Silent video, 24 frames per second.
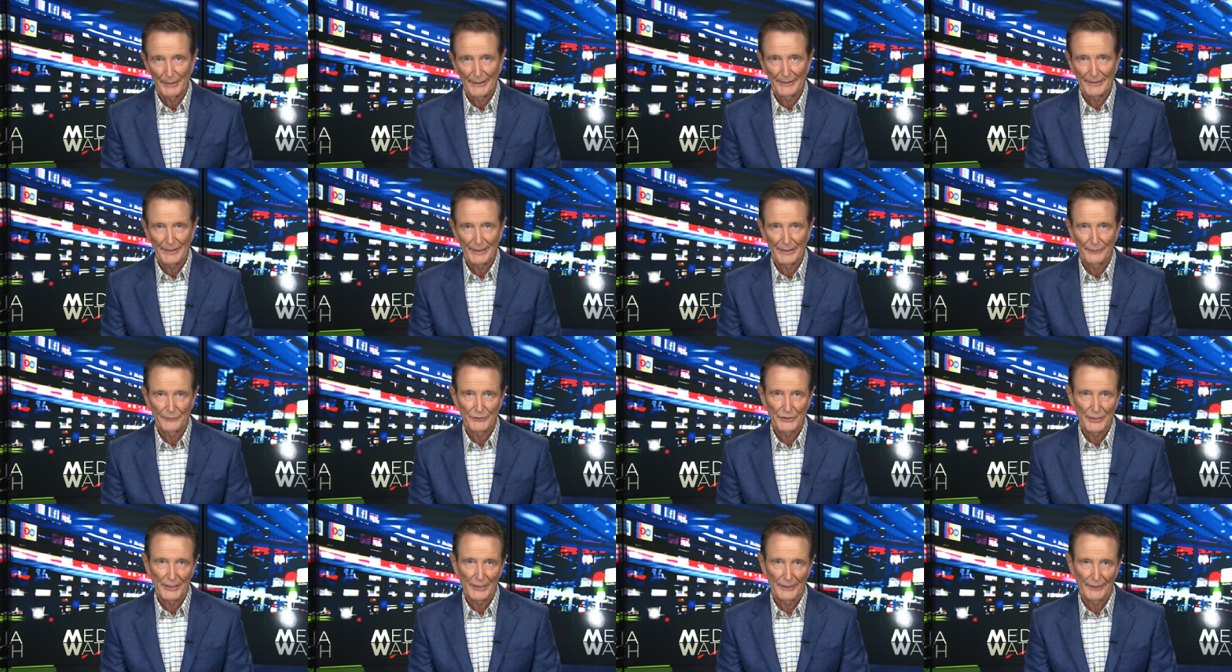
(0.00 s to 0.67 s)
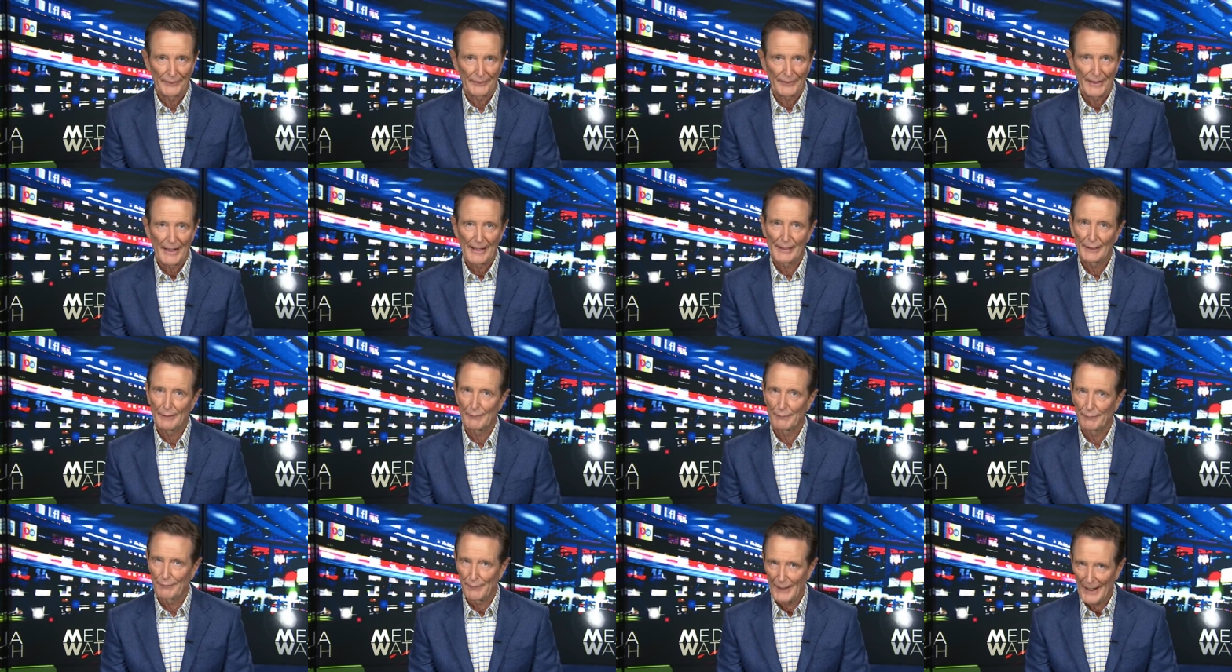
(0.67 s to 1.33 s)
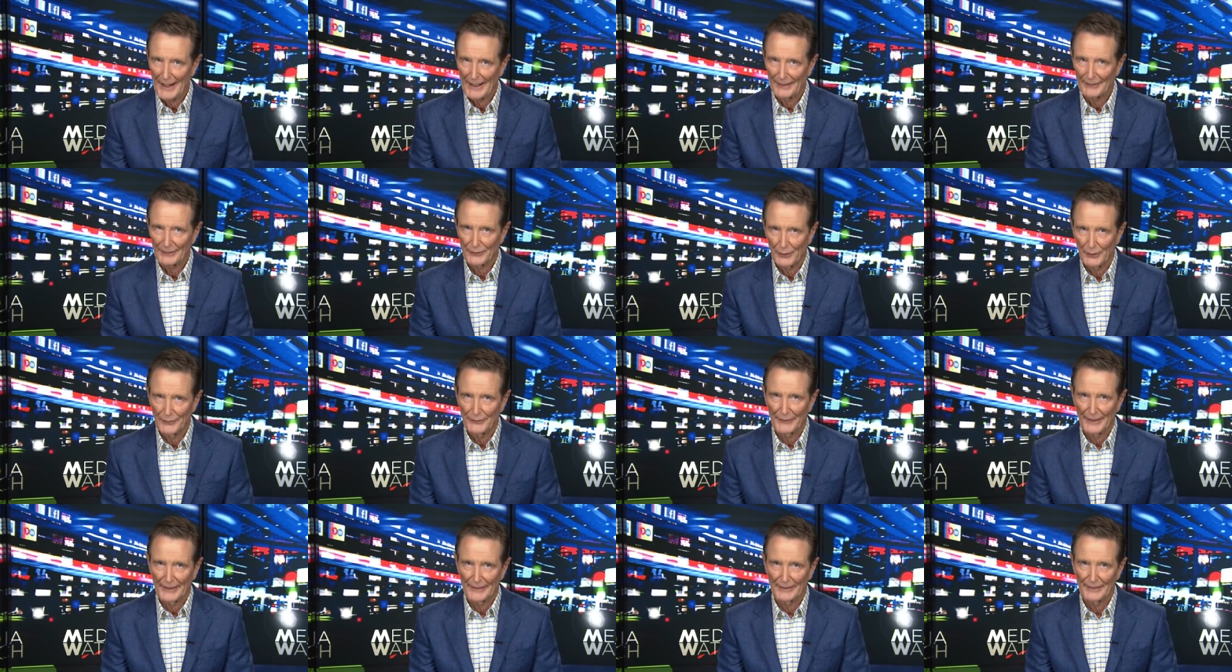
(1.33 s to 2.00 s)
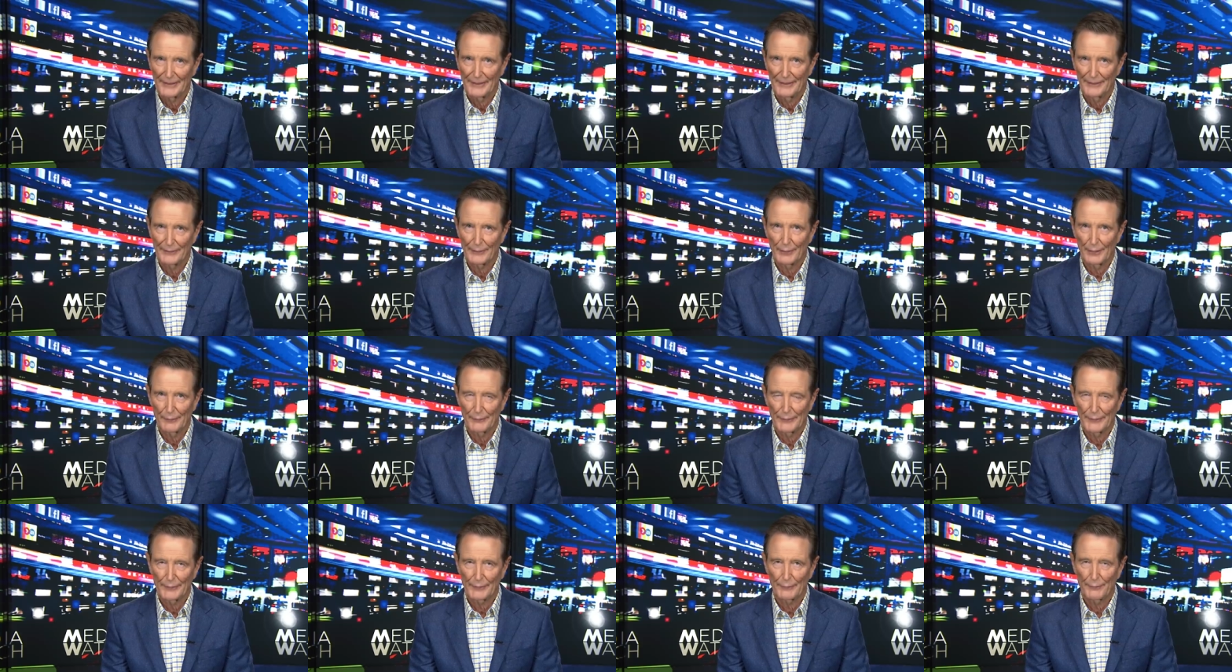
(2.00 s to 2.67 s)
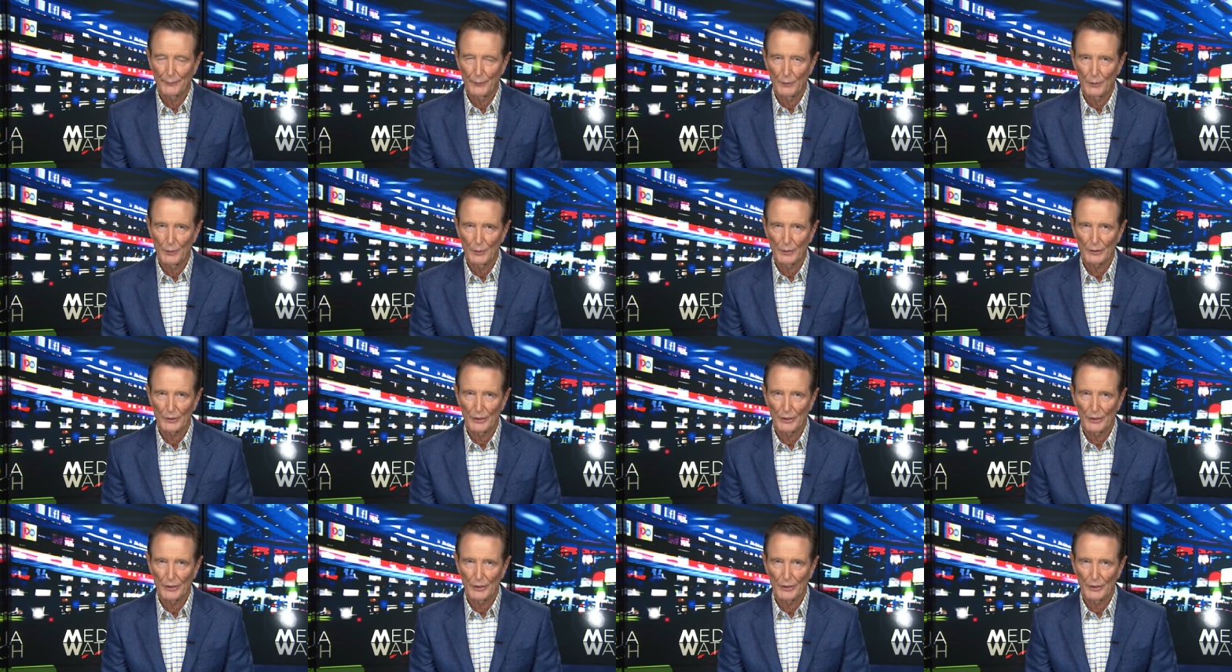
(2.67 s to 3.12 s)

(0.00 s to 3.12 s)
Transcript: plenty of journalists had in fact contacted his office for